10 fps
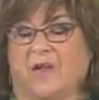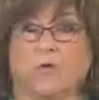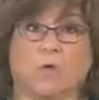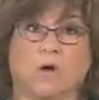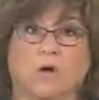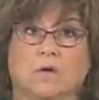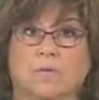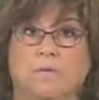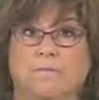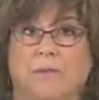or
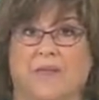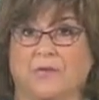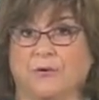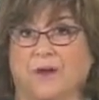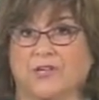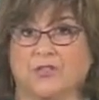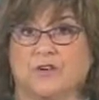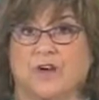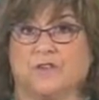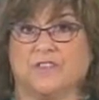at the direction
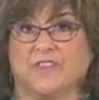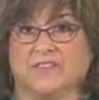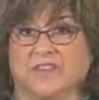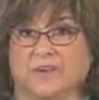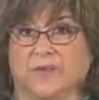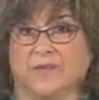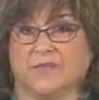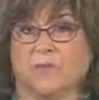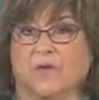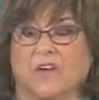of the testator by
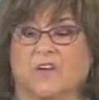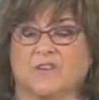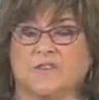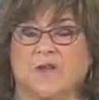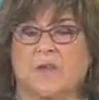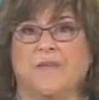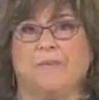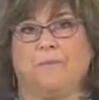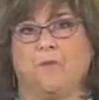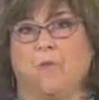someone else, that
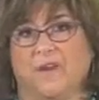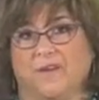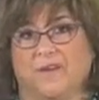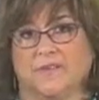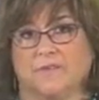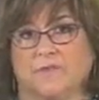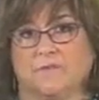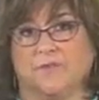it be witnessed.